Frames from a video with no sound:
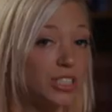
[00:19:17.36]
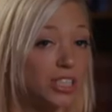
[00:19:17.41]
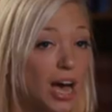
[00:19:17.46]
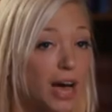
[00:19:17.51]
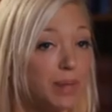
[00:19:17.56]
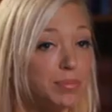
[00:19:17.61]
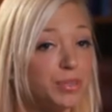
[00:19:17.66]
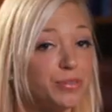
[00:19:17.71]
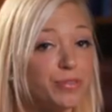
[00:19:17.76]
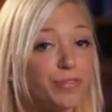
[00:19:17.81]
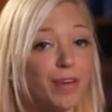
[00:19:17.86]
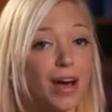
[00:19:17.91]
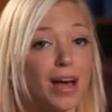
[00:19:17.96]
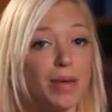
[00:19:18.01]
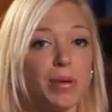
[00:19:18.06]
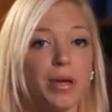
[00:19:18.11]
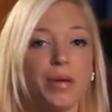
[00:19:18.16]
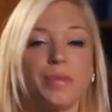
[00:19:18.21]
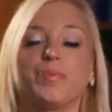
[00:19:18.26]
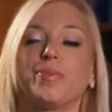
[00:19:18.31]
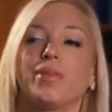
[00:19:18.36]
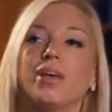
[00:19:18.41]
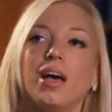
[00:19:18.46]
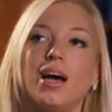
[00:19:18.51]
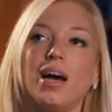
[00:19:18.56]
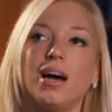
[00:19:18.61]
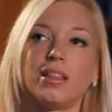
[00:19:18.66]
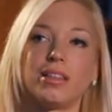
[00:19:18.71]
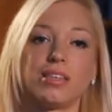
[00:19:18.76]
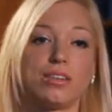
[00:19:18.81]
types of fibre.
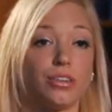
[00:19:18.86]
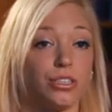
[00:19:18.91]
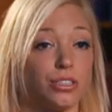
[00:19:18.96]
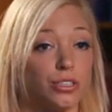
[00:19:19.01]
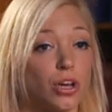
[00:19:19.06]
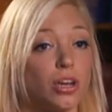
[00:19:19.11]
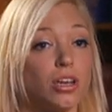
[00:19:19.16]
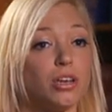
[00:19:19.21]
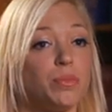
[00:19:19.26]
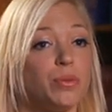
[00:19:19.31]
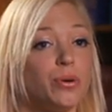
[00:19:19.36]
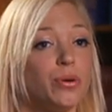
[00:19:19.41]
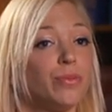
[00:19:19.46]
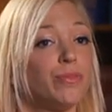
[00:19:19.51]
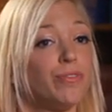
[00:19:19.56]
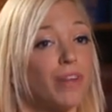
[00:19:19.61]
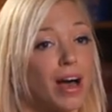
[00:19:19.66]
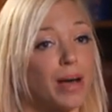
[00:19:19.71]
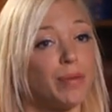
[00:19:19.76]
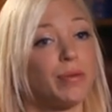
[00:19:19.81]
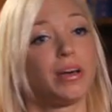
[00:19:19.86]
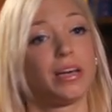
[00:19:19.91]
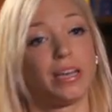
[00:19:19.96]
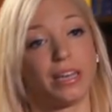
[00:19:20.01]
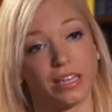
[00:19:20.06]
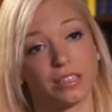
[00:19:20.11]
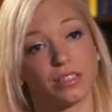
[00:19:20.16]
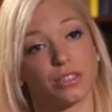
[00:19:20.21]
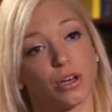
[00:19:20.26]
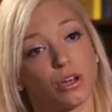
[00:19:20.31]
There are soluble fibre and
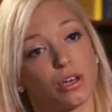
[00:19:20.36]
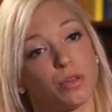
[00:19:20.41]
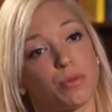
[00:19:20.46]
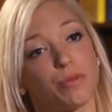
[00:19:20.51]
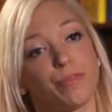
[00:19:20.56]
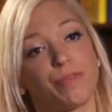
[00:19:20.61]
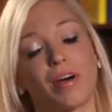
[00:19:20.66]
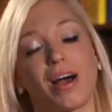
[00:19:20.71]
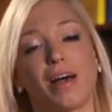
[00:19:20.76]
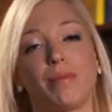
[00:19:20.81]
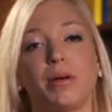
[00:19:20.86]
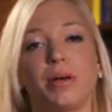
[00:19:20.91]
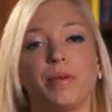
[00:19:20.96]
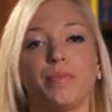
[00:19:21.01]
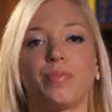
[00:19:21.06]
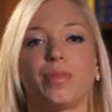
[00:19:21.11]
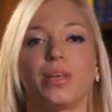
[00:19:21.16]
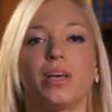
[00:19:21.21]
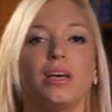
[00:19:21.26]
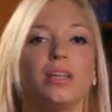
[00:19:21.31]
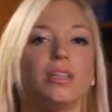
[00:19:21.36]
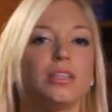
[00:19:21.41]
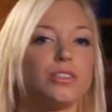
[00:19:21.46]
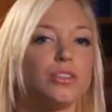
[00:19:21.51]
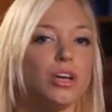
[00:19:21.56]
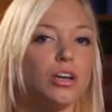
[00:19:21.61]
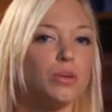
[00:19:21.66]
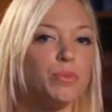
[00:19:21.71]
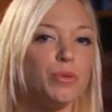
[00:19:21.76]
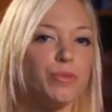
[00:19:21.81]
insoluble fibre. The
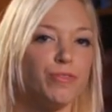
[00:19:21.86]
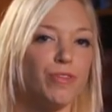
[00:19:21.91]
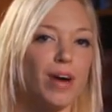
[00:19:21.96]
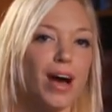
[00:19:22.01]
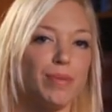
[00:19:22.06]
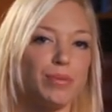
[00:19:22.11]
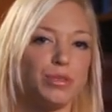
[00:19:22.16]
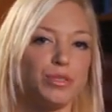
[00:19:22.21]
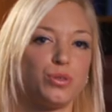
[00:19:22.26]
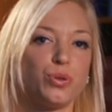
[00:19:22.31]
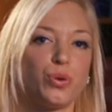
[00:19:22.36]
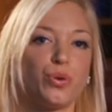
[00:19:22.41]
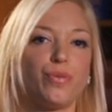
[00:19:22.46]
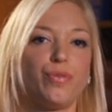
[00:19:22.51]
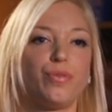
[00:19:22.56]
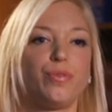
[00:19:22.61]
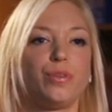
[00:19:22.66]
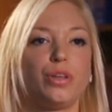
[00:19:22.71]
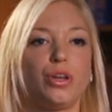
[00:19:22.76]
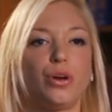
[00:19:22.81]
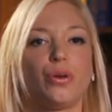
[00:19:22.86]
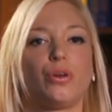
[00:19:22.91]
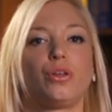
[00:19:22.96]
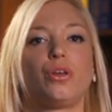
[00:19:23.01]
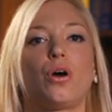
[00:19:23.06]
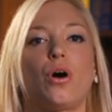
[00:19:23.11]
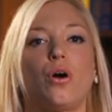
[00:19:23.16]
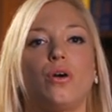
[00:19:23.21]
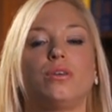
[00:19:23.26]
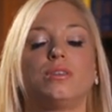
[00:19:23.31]
soluble fibre is sort of,
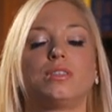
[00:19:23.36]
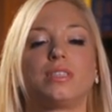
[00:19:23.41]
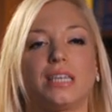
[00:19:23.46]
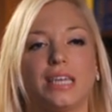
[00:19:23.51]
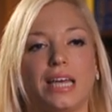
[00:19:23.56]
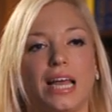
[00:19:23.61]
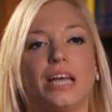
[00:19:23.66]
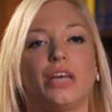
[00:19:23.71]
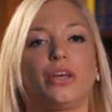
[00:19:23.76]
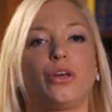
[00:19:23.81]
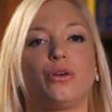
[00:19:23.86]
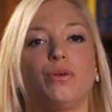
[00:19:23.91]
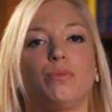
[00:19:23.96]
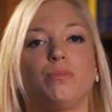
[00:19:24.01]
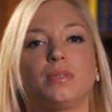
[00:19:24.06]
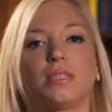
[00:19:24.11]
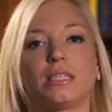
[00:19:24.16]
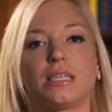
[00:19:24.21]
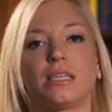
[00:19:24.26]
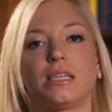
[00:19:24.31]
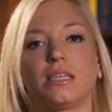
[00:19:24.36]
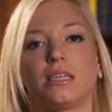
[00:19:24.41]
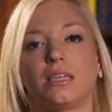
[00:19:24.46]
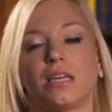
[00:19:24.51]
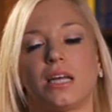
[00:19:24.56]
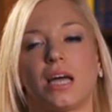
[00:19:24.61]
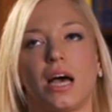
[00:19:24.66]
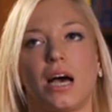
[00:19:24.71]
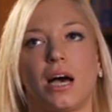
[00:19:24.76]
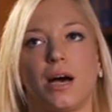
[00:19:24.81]
your oats and legumes and
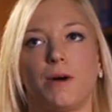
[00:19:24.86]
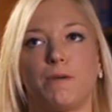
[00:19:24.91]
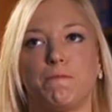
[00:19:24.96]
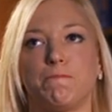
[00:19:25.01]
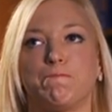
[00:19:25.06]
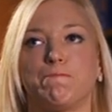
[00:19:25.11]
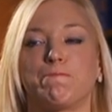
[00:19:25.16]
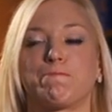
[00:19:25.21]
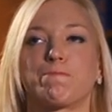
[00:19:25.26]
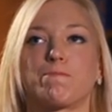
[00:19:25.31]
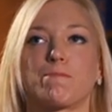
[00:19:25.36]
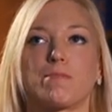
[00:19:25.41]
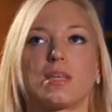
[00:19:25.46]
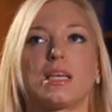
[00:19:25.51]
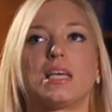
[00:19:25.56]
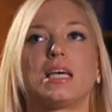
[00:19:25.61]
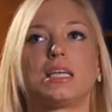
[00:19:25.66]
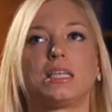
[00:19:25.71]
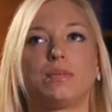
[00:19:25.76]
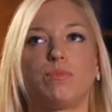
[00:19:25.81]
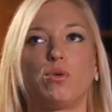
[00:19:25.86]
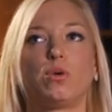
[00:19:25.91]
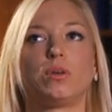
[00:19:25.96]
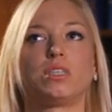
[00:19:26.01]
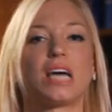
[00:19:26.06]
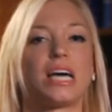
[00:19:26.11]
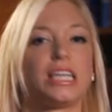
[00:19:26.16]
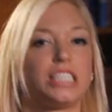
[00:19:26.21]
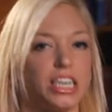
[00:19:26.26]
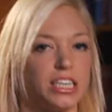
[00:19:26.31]
more
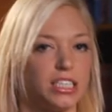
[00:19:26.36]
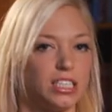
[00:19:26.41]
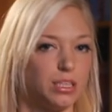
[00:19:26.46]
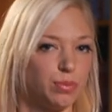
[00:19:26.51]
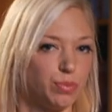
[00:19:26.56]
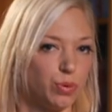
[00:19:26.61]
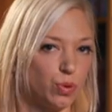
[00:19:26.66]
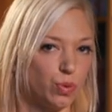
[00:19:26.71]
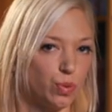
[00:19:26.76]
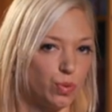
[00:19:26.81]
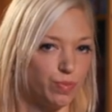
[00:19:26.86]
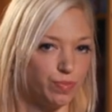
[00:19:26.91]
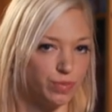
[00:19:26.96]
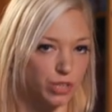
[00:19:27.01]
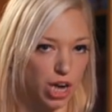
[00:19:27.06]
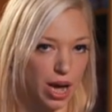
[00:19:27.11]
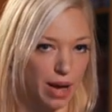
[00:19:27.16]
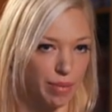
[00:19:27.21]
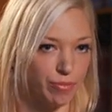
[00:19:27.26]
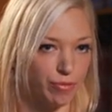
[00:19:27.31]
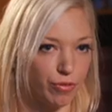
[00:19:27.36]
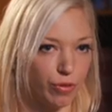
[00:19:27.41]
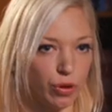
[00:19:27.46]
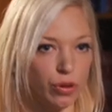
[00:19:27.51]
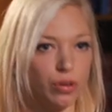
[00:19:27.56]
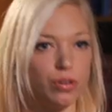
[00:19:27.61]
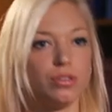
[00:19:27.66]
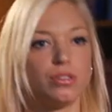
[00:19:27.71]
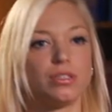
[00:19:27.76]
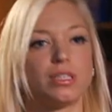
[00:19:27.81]
digestible type
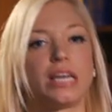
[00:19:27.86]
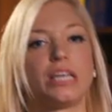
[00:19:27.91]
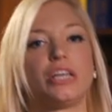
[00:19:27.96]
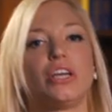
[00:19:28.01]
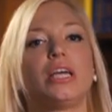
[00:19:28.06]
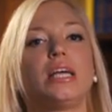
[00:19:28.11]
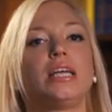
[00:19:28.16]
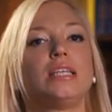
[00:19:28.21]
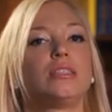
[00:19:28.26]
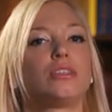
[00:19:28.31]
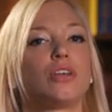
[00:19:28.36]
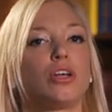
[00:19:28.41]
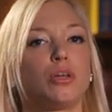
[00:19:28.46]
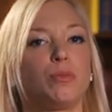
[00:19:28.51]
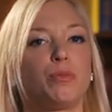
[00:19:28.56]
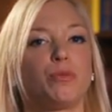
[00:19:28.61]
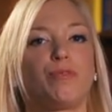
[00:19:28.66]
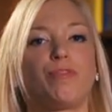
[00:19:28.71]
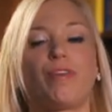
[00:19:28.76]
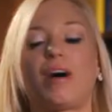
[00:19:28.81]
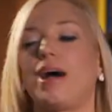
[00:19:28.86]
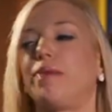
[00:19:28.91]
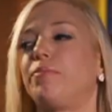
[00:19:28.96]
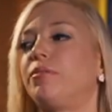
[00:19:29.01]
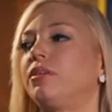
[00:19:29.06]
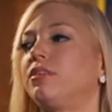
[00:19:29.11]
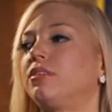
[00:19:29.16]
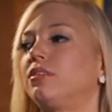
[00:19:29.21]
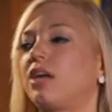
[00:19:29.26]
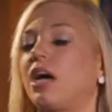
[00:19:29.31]
foods, and your insoluble
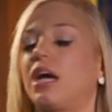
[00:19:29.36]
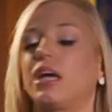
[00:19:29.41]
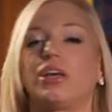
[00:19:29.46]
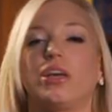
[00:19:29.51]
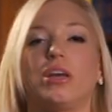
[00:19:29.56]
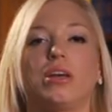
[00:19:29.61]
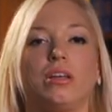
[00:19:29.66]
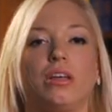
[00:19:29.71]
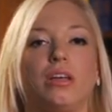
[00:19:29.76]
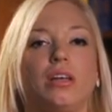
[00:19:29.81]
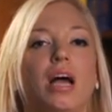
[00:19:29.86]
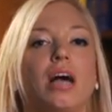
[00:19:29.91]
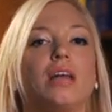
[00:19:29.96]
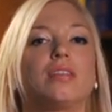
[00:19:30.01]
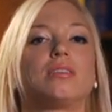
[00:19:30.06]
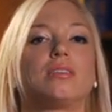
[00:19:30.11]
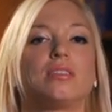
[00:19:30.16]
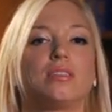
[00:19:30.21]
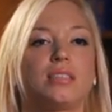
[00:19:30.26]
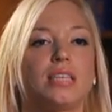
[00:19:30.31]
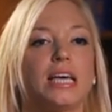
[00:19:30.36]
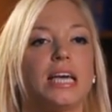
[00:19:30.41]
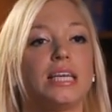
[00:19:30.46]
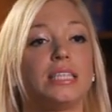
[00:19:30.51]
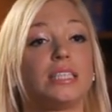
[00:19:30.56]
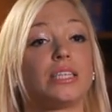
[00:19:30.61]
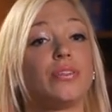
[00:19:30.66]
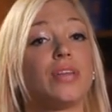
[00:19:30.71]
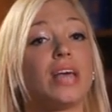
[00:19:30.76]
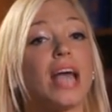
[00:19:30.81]
fibres like your nuts and
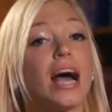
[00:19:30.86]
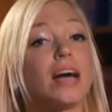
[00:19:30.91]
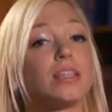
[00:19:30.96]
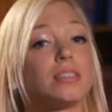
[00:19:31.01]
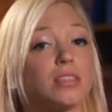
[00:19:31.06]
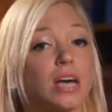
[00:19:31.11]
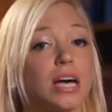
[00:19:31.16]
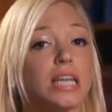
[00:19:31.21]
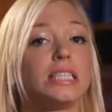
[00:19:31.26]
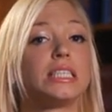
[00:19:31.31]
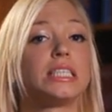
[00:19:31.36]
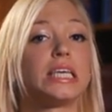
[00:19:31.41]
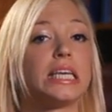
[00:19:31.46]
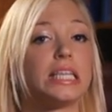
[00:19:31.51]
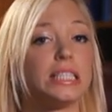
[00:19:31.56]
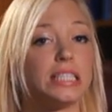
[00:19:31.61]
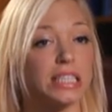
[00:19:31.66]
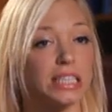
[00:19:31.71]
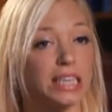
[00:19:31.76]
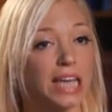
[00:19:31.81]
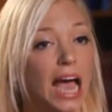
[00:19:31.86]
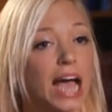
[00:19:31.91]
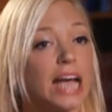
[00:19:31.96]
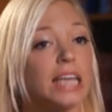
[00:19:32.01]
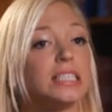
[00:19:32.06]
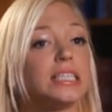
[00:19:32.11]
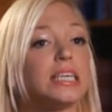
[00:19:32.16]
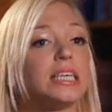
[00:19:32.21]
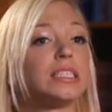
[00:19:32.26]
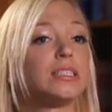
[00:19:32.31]
seeds and the outside skins and
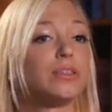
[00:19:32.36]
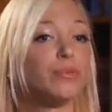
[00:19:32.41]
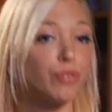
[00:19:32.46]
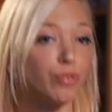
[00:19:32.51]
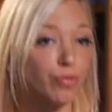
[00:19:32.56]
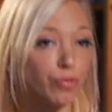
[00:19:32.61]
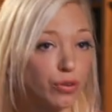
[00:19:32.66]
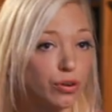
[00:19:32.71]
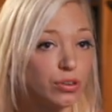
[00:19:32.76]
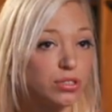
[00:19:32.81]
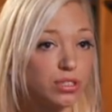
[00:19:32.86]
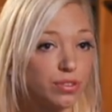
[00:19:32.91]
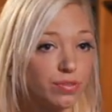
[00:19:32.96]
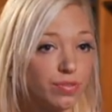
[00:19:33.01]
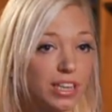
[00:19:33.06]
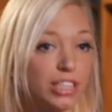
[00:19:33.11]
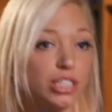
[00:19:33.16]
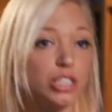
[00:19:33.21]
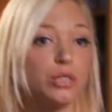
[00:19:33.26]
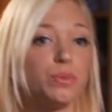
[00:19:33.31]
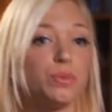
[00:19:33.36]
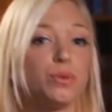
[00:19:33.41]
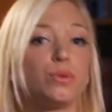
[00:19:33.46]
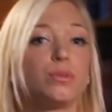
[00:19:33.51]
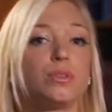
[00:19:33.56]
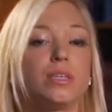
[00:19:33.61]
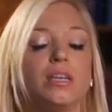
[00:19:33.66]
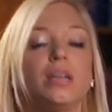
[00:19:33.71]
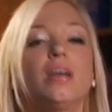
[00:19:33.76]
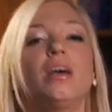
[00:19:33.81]
casings of your fruits and
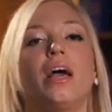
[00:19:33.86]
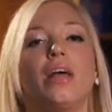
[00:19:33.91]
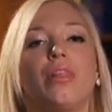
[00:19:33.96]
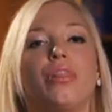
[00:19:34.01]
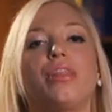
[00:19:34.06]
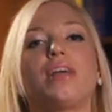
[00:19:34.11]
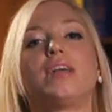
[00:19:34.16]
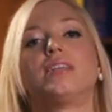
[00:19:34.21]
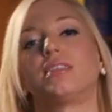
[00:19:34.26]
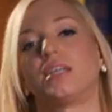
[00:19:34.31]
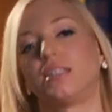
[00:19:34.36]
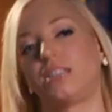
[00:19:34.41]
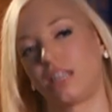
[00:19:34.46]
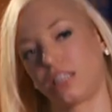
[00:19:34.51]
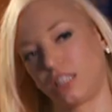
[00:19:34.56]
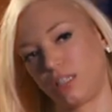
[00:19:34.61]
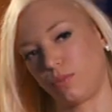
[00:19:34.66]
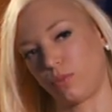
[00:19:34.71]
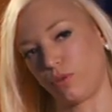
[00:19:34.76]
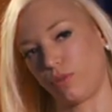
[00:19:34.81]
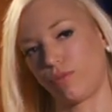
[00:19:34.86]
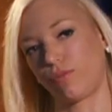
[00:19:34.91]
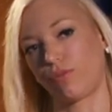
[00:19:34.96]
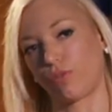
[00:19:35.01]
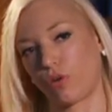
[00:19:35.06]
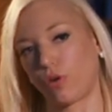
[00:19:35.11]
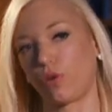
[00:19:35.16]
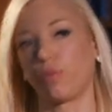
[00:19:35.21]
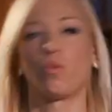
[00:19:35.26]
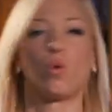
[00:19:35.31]
vegetables and things that tend to move
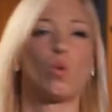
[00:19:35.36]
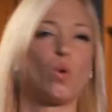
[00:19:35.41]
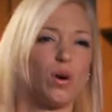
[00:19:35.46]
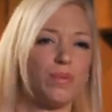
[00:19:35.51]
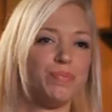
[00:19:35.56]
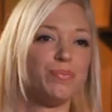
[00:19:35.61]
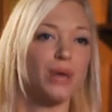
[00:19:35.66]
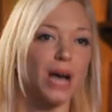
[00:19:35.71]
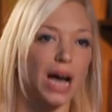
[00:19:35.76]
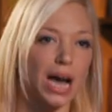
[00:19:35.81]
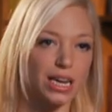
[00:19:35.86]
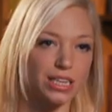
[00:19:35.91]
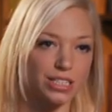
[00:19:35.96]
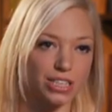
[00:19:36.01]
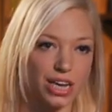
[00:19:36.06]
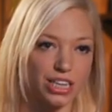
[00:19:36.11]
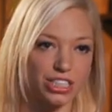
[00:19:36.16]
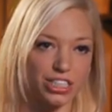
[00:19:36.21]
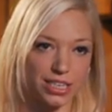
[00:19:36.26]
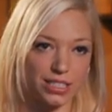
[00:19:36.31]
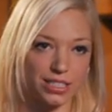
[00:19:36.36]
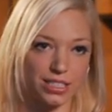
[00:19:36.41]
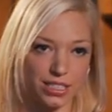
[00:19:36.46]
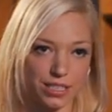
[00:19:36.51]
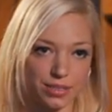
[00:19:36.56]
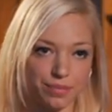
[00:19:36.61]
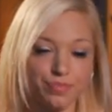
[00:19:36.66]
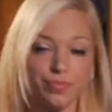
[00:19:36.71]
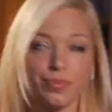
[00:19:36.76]
through more undigested.